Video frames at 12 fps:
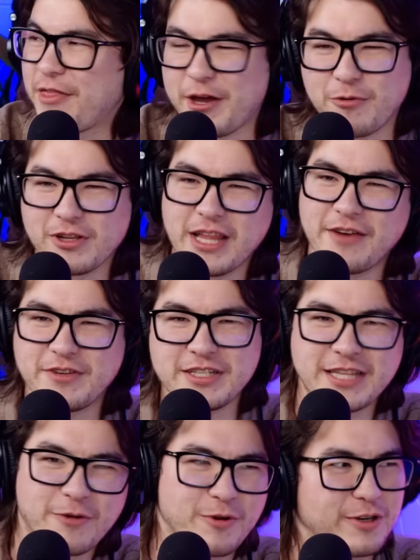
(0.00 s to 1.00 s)
They were
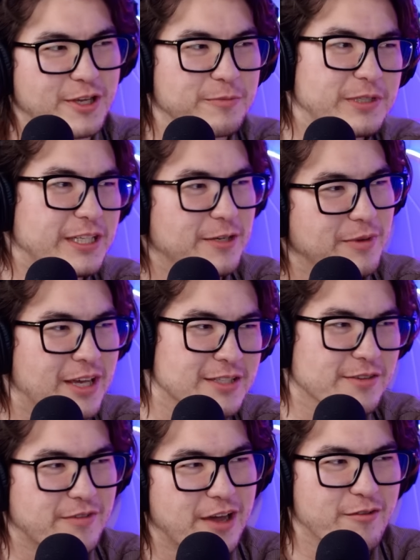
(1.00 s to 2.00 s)
levees that weren't completed
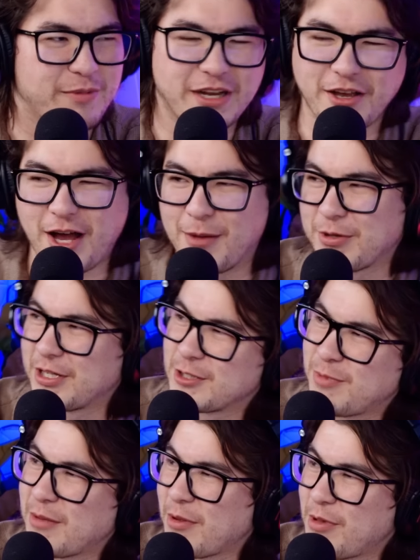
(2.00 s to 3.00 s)
because of government incompetence.
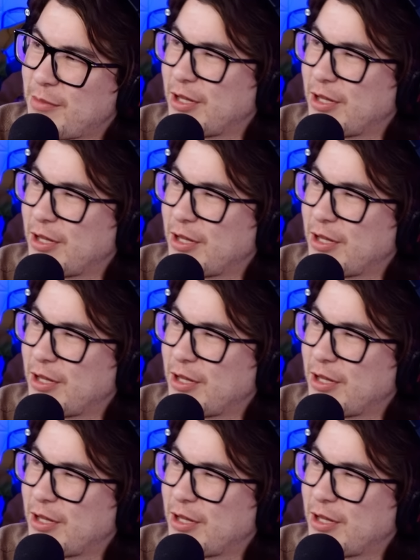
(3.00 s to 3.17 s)
Blah blah blah